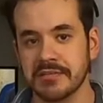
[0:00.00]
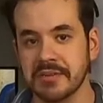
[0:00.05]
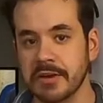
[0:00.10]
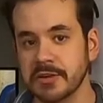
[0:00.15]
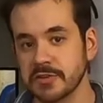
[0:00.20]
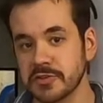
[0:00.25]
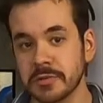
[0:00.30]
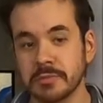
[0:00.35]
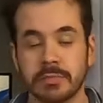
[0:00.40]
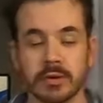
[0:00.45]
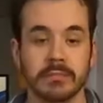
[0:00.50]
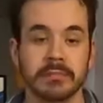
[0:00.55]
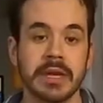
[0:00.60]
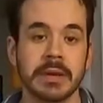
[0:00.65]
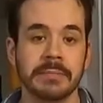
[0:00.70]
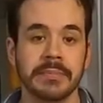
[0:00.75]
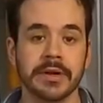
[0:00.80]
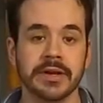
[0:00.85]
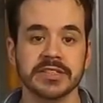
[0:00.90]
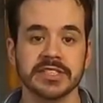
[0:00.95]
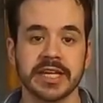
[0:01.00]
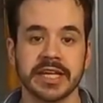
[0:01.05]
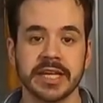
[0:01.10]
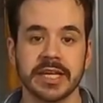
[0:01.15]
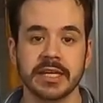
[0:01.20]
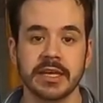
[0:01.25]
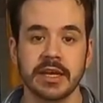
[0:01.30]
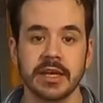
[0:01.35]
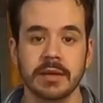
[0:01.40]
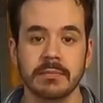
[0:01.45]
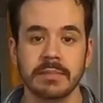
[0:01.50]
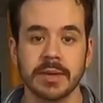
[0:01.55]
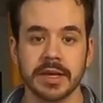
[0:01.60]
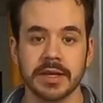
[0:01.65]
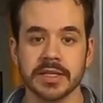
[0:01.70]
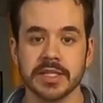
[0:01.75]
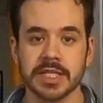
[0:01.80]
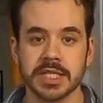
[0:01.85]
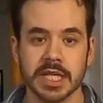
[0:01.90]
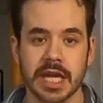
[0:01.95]
and they also didn't put meatballs in it
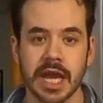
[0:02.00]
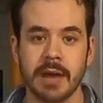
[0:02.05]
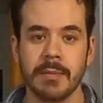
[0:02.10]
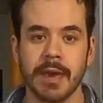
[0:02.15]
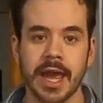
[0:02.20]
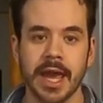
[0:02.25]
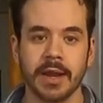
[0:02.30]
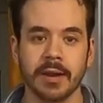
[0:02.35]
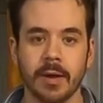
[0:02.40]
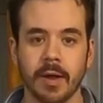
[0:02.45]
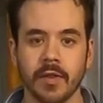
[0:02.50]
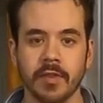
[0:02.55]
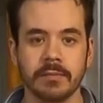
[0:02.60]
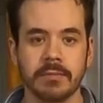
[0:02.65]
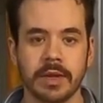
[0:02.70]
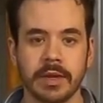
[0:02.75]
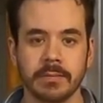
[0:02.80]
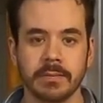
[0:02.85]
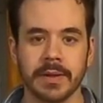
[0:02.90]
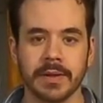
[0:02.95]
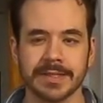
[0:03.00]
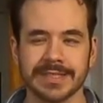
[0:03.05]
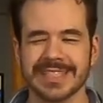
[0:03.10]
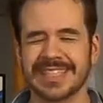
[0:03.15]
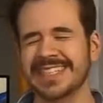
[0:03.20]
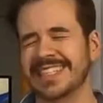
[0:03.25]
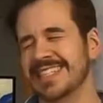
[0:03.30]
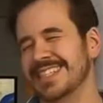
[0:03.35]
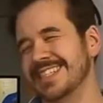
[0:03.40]
because Sam ate all the meatballs.